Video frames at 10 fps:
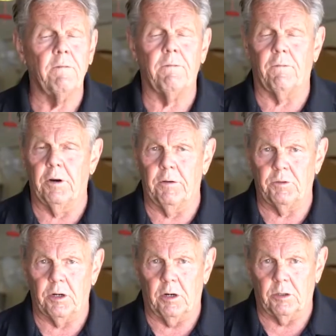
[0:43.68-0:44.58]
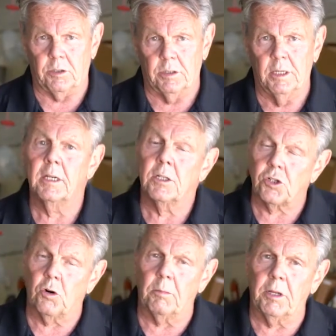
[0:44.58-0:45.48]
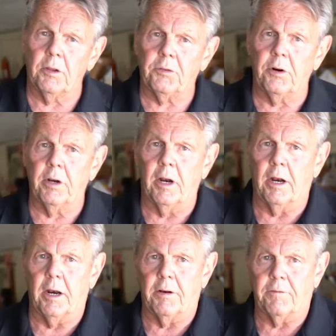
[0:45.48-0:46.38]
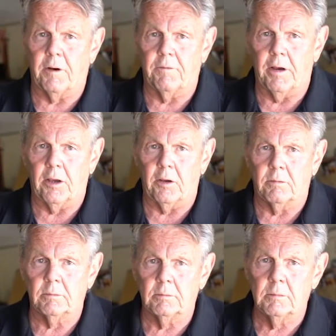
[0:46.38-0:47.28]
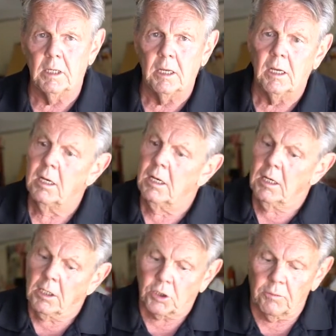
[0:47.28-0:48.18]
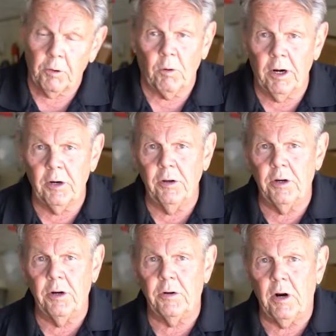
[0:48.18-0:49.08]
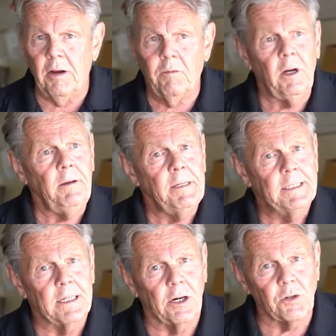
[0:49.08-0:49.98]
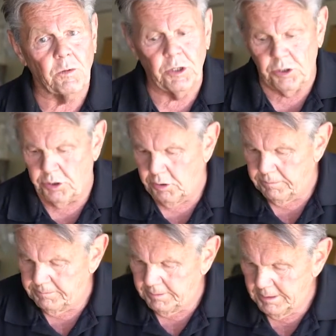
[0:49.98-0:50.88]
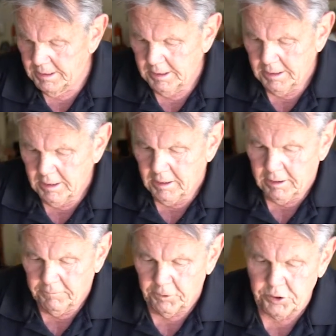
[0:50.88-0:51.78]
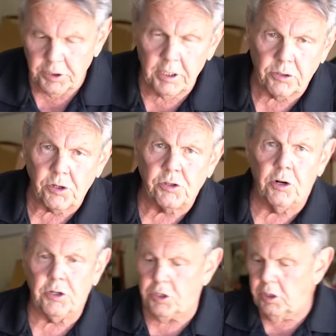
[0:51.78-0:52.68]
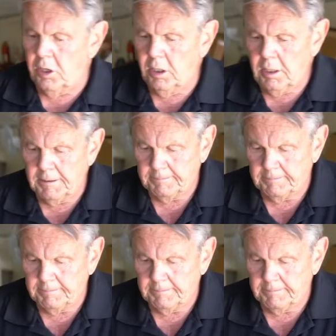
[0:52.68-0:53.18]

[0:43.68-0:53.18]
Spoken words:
free of charge. It's normally a $39.95 value. So if you want to do it in your driveway, here's what you do. First thing is you start your car